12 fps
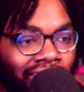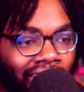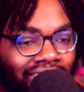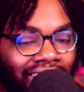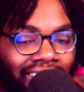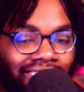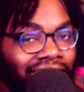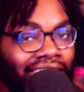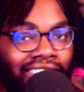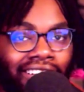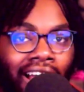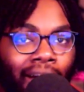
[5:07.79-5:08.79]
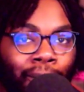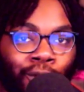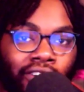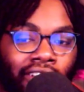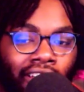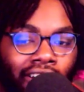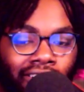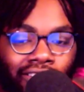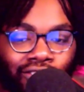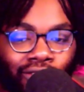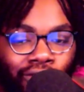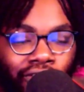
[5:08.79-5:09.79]
I can see it in the comments right now. Niggas
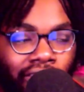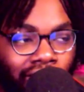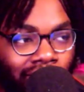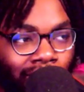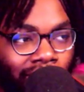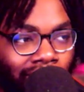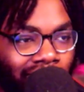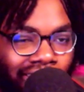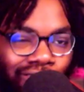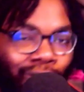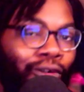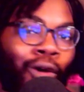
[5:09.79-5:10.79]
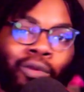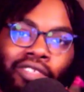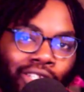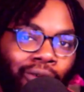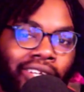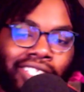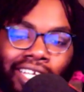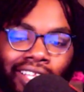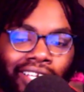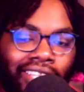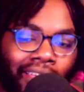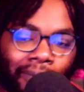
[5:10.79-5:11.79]
going crazy, but niggas don't fuck with the USA
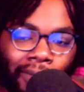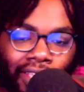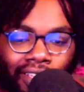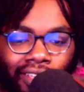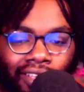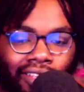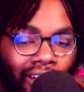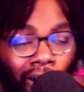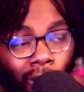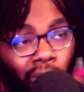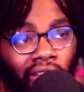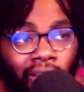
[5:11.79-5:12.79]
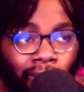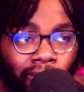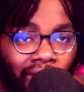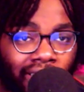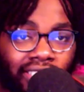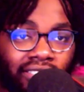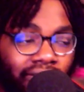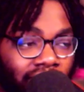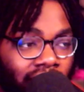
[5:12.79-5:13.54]
like that, man. I don't blame them. I just live here.